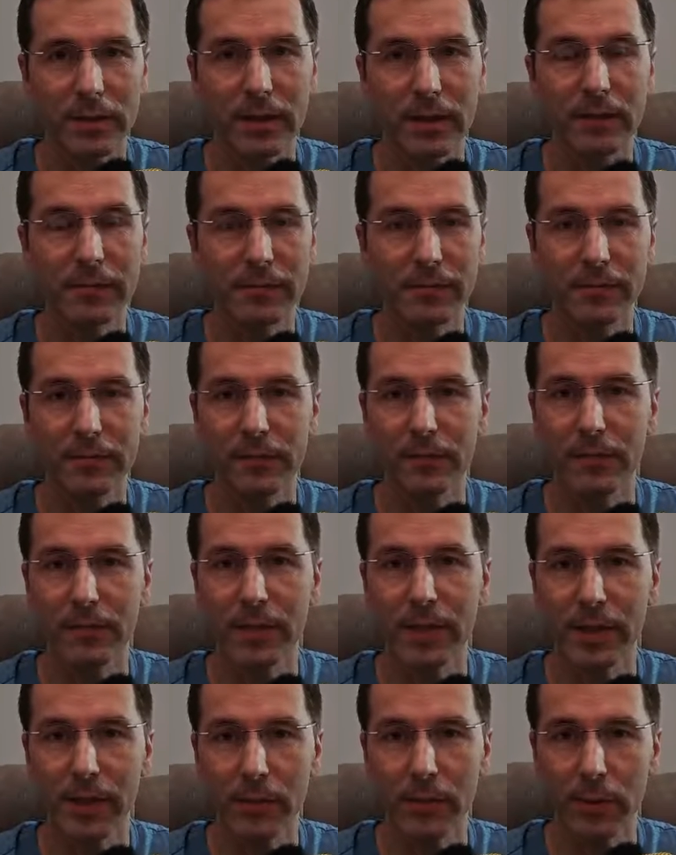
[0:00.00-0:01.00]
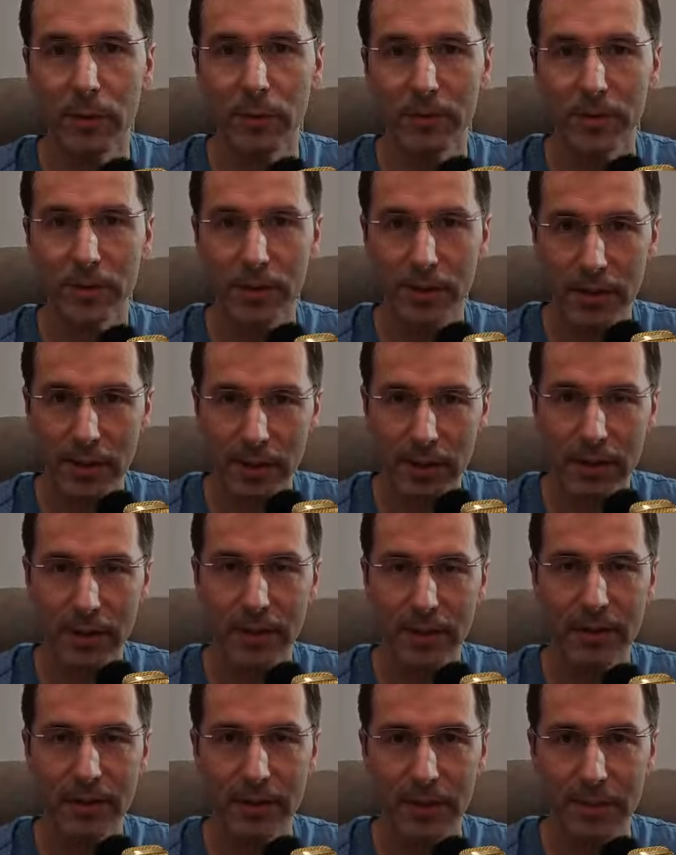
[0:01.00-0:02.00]
If we will see
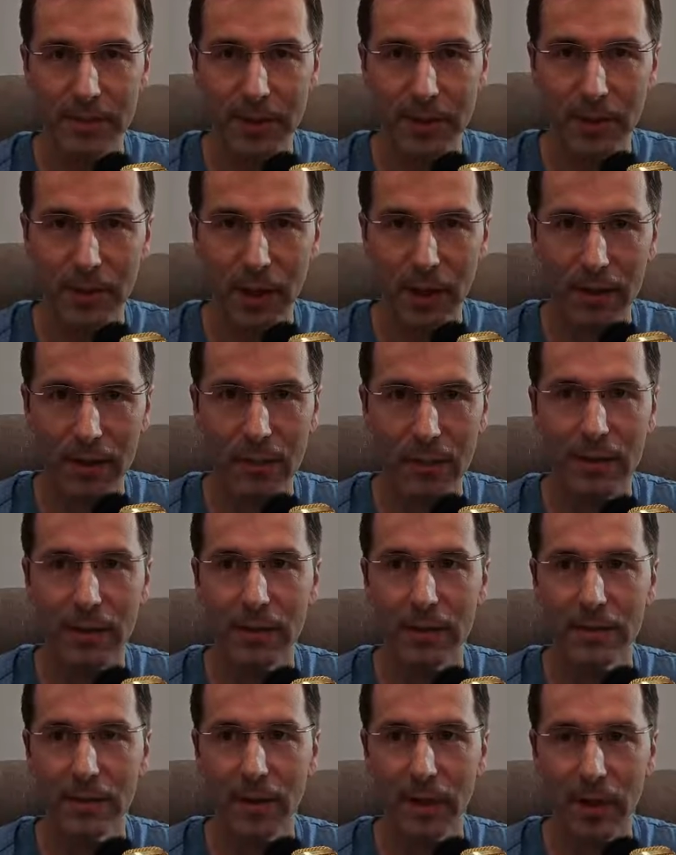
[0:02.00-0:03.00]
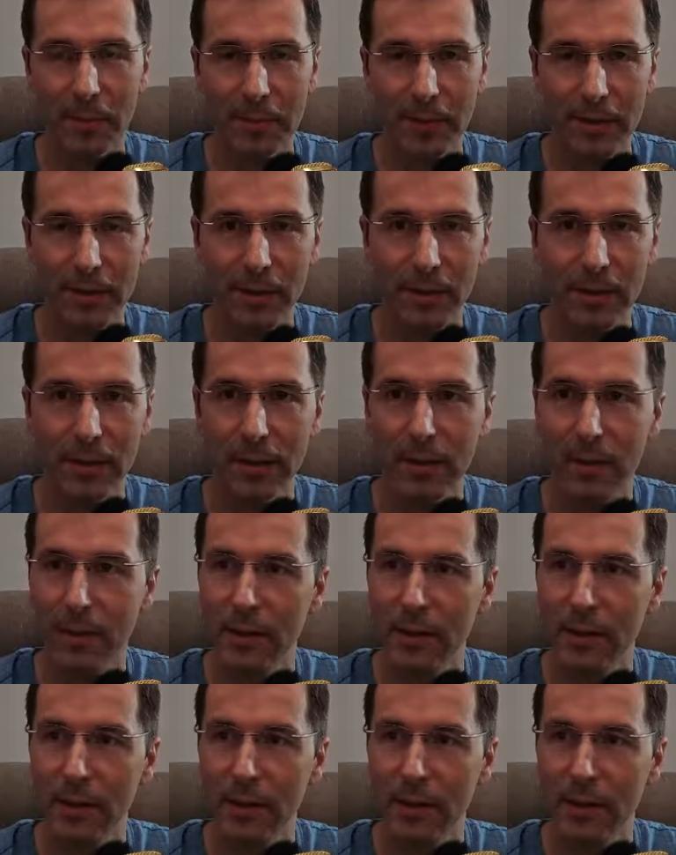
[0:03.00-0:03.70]
that something like that is happening,